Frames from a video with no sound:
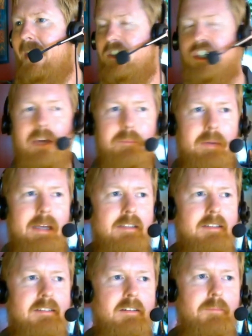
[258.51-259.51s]

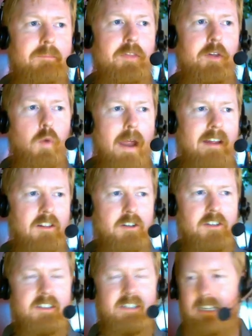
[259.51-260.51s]
cheapens the regular
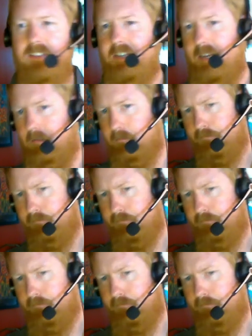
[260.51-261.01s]
season.